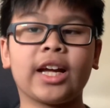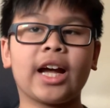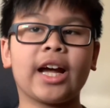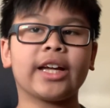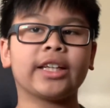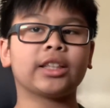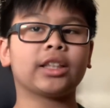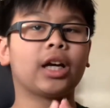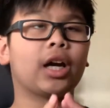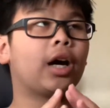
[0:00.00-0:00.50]

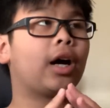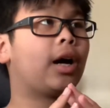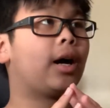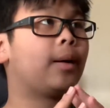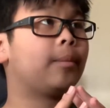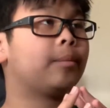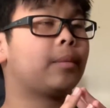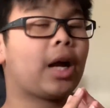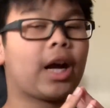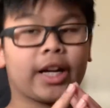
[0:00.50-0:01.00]
guys,
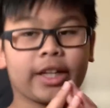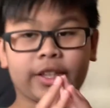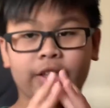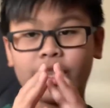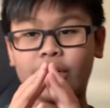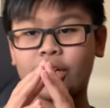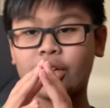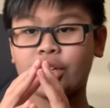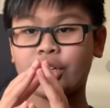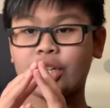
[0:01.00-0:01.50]
um, I
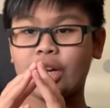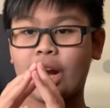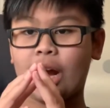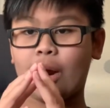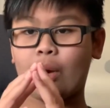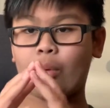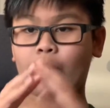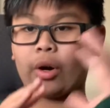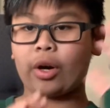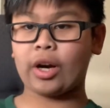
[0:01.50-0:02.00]
took a
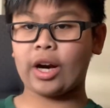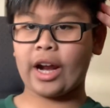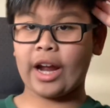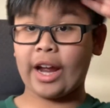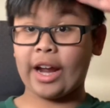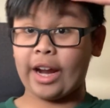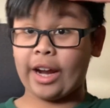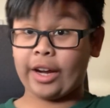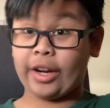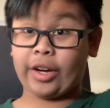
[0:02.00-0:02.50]
shower
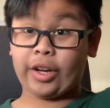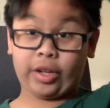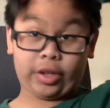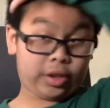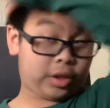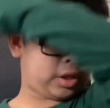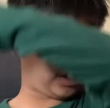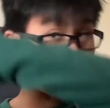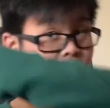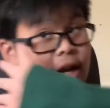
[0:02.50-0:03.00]
and
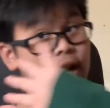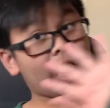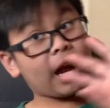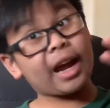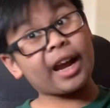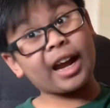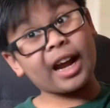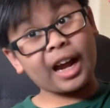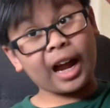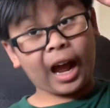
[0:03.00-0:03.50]

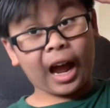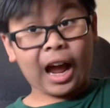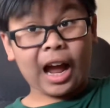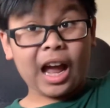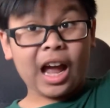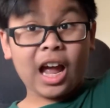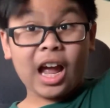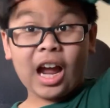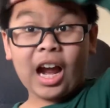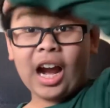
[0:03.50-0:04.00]
I ha
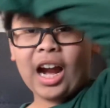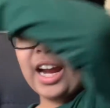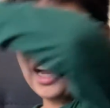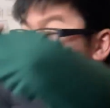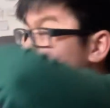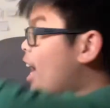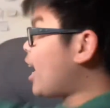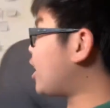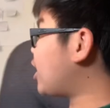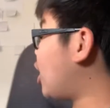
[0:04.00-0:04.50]
I
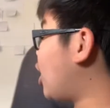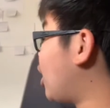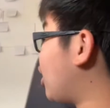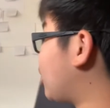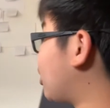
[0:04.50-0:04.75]
had